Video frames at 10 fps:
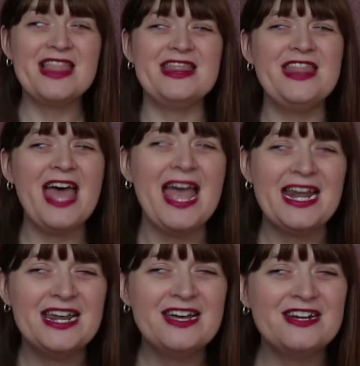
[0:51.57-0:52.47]

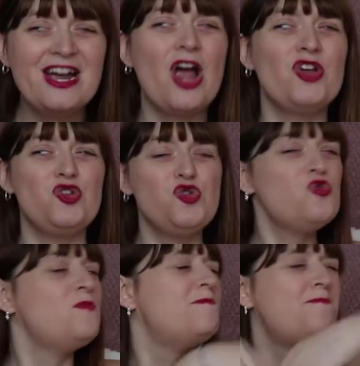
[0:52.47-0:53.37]
Then
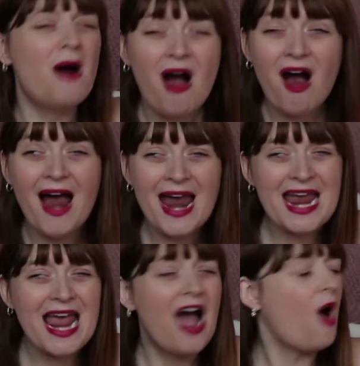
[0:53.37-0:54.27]
you
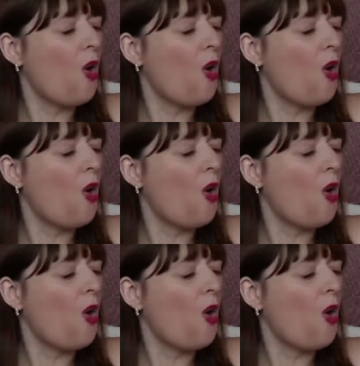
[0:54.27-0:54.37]
buy